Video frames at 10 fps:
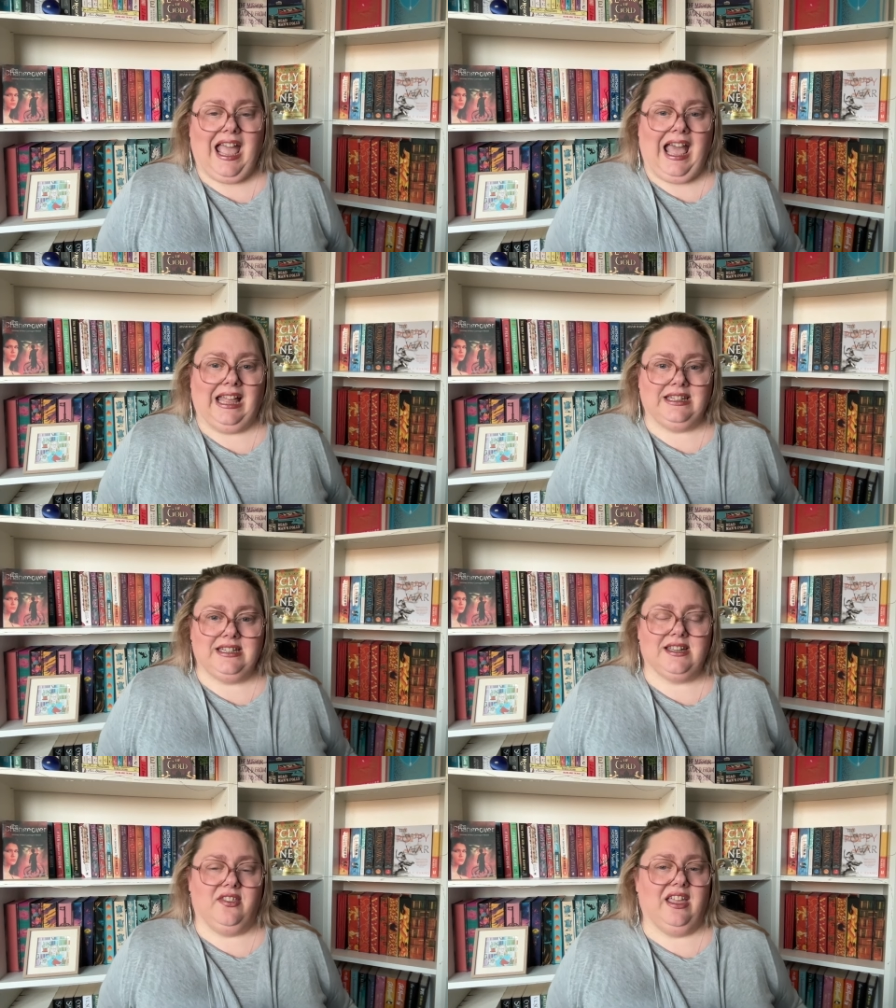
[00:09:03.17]

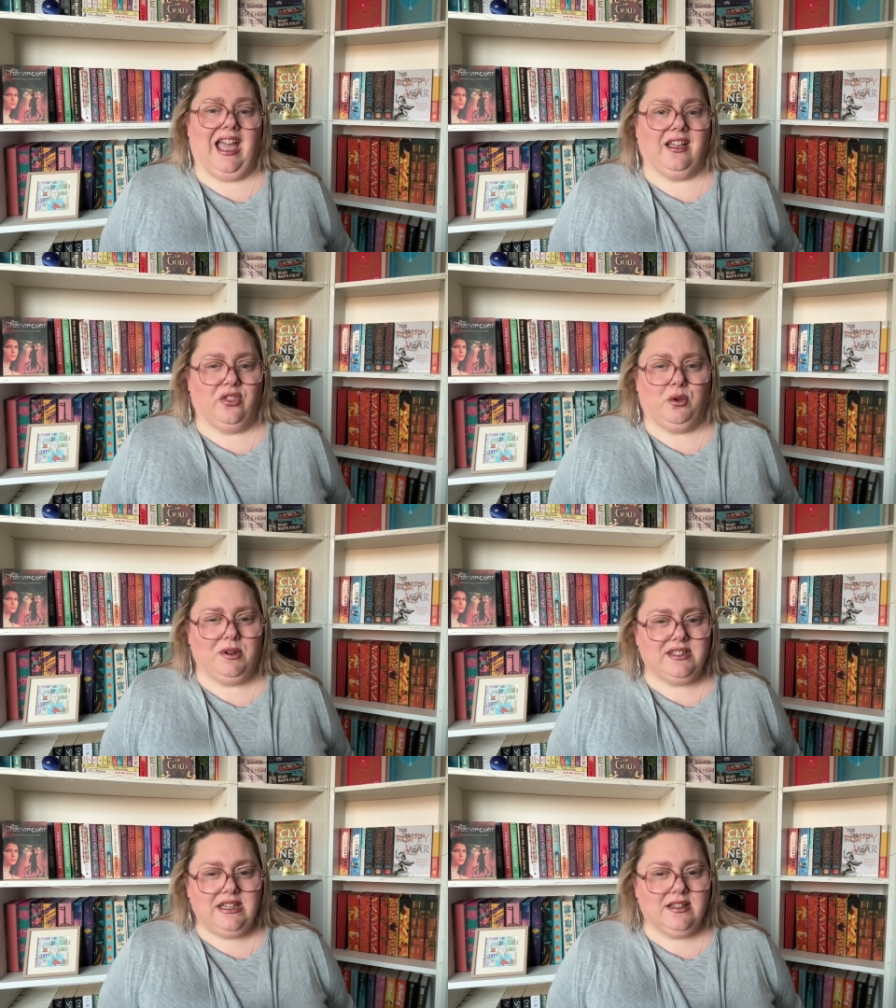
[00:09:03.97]
and I think Agatha
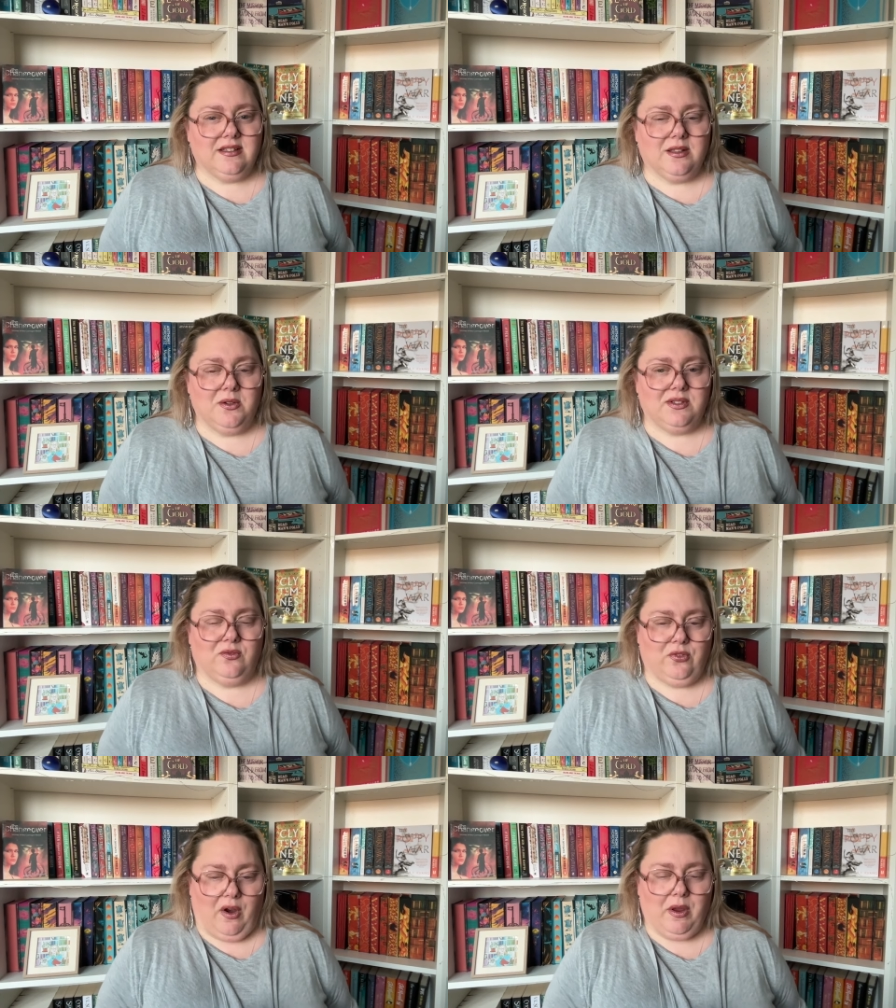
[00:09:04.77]
Christie does those
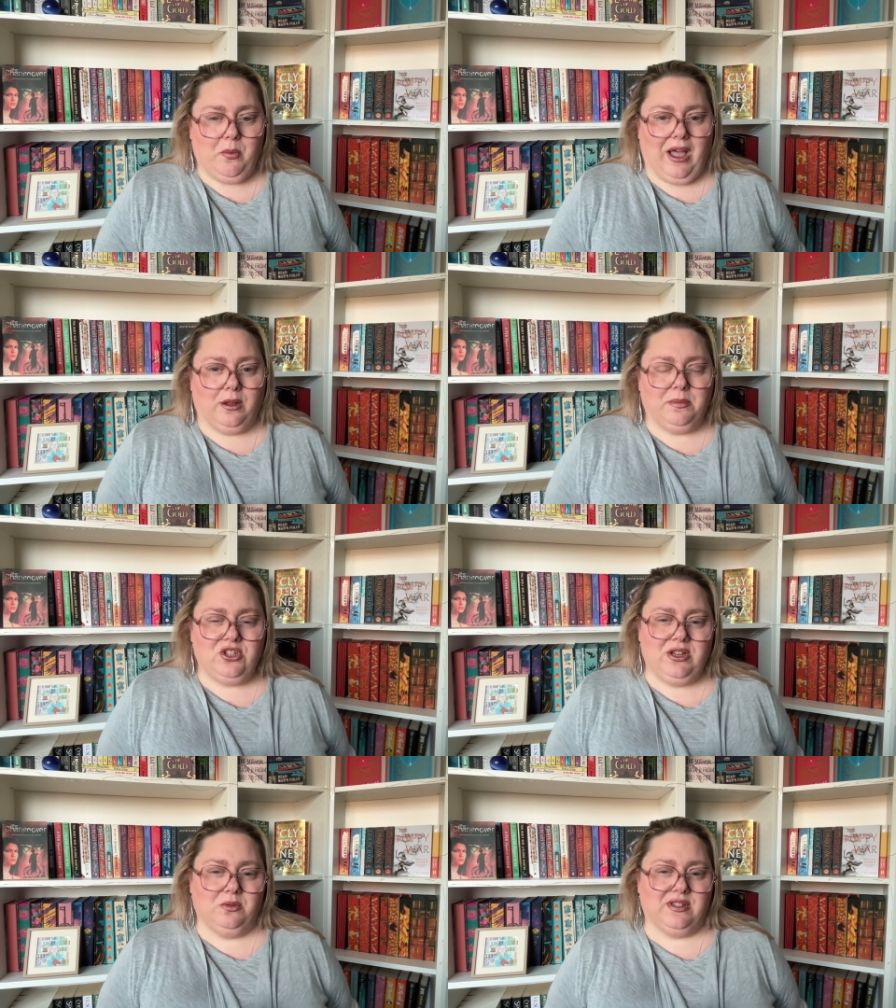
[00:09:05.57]
very well, but
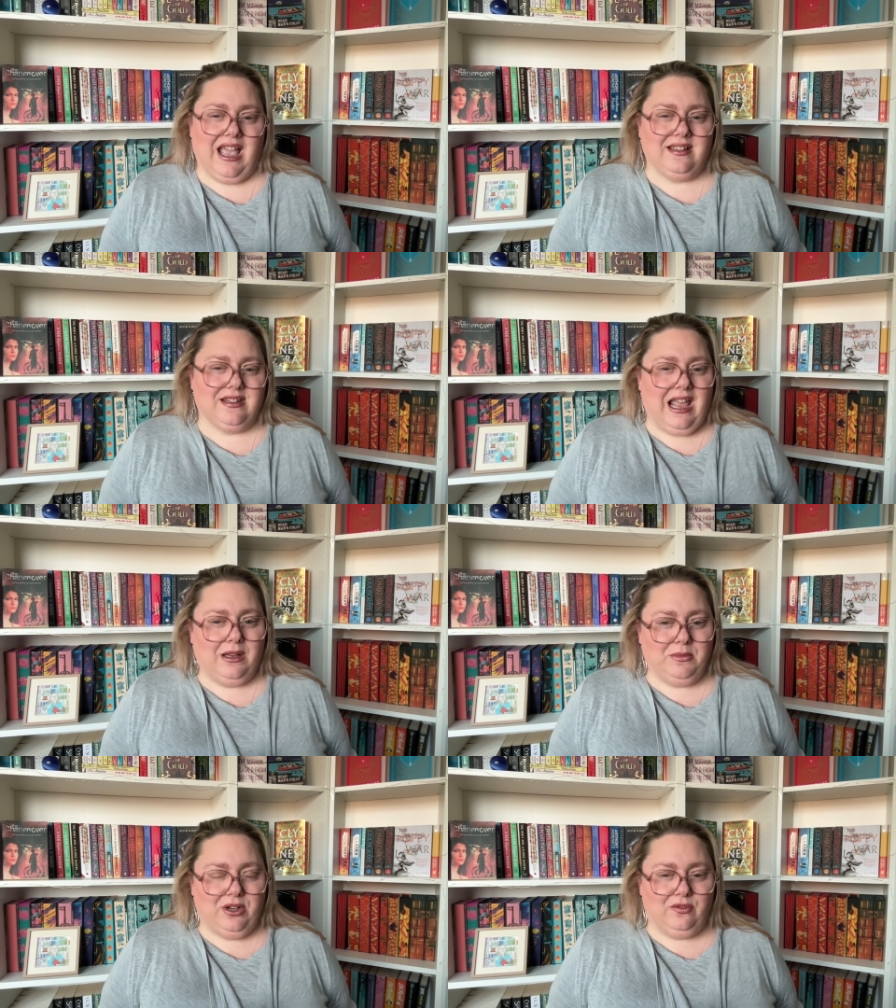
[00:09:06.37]
she also has an
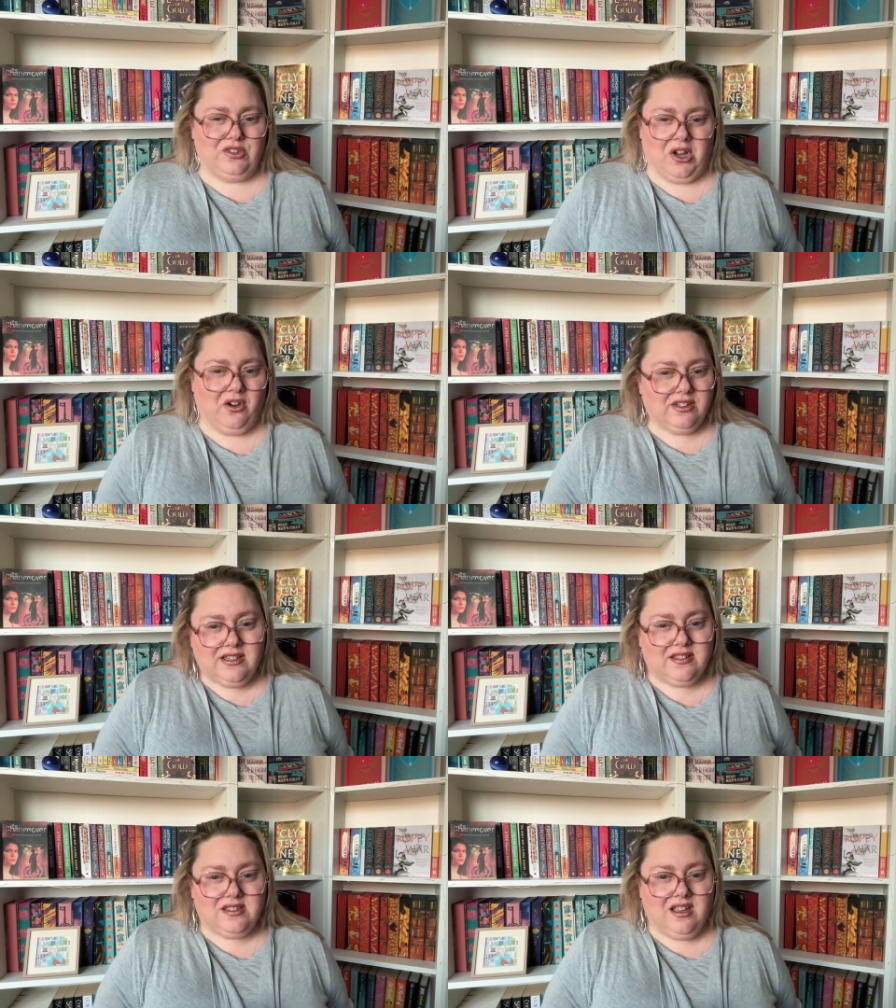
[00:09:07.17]
element of
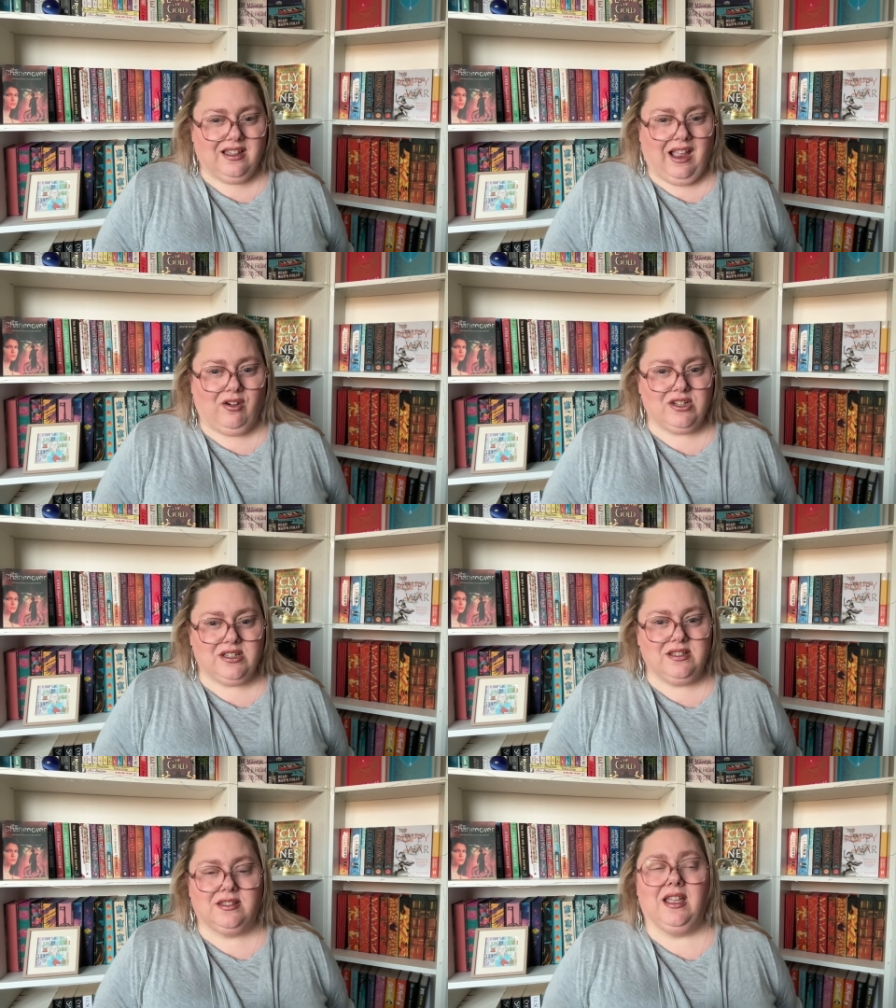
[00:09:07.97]
darkness to her
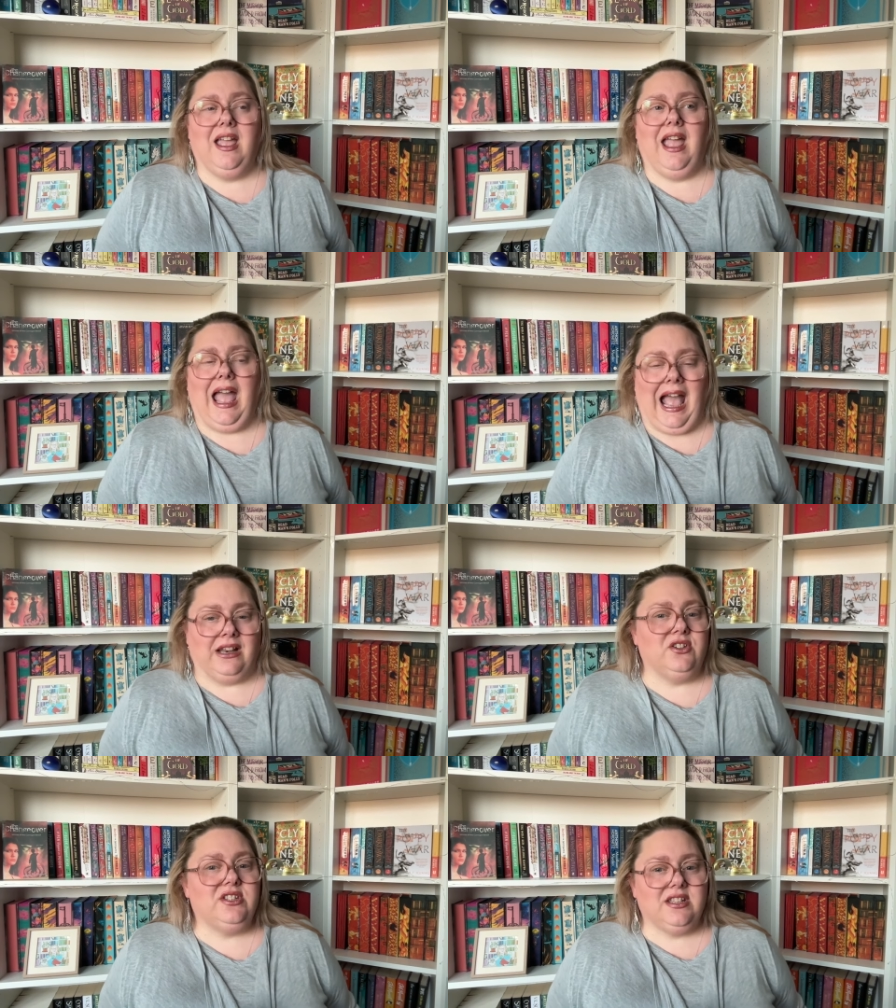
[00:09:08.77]
characters
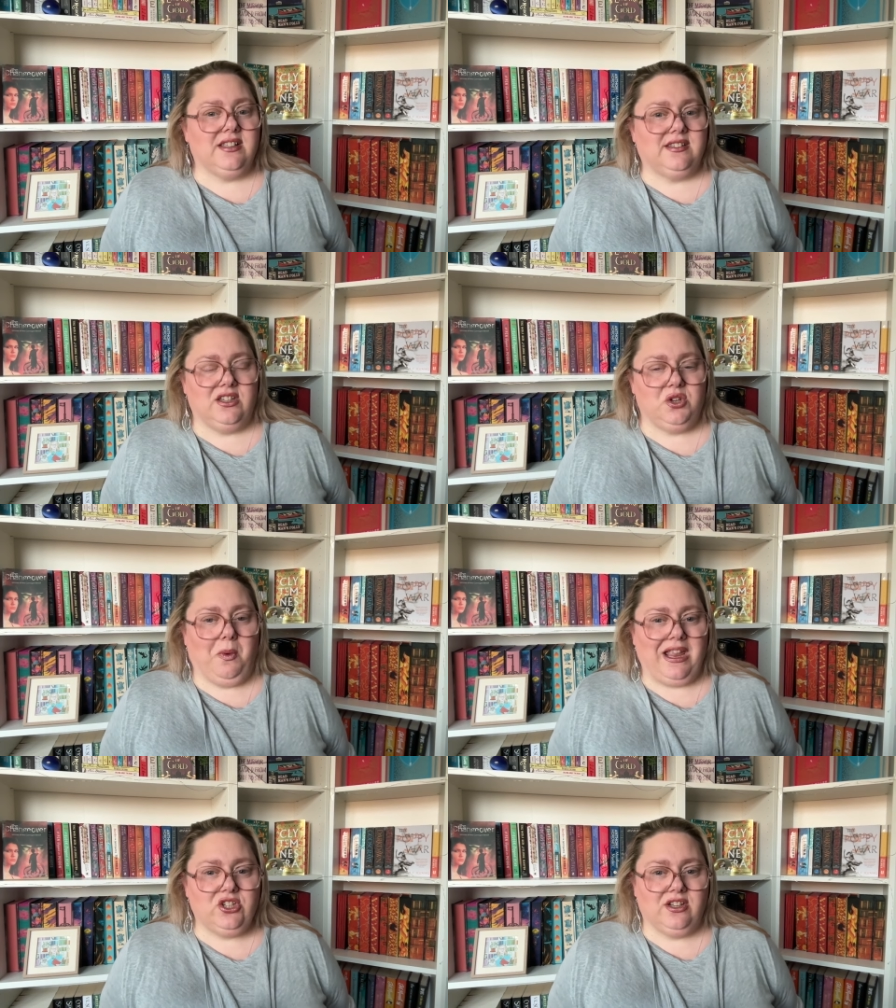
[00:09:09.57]
and to the
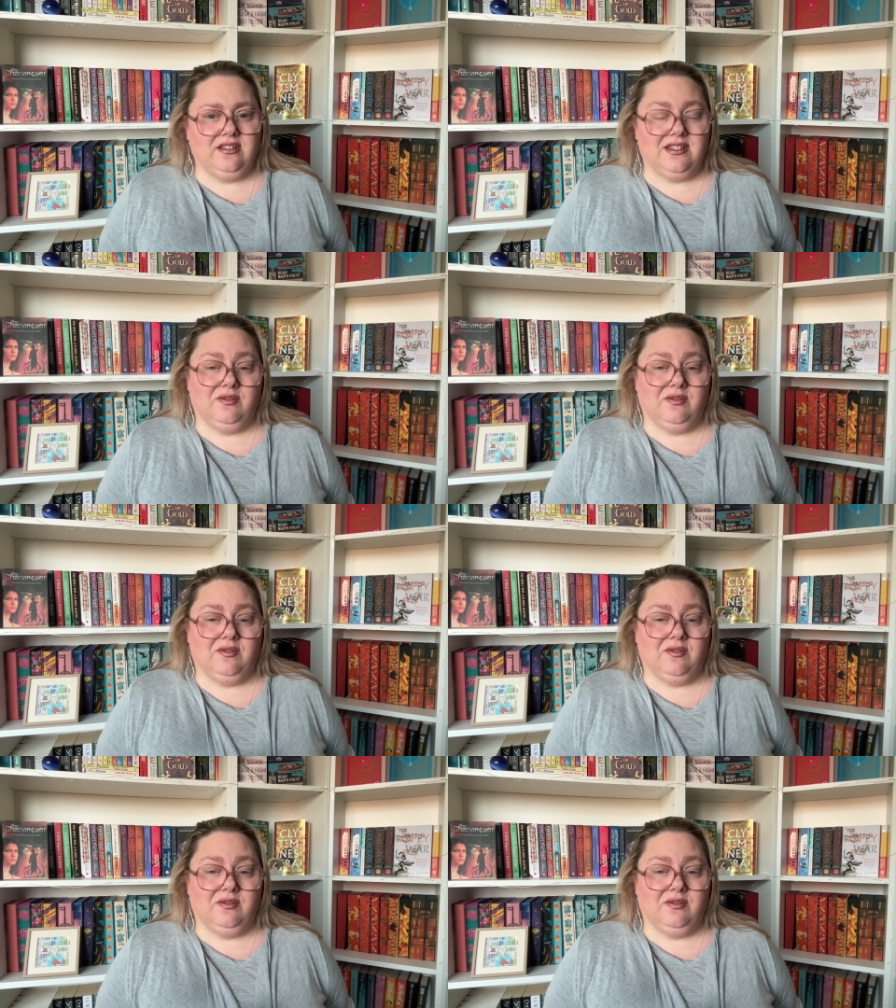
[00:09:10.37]
situations.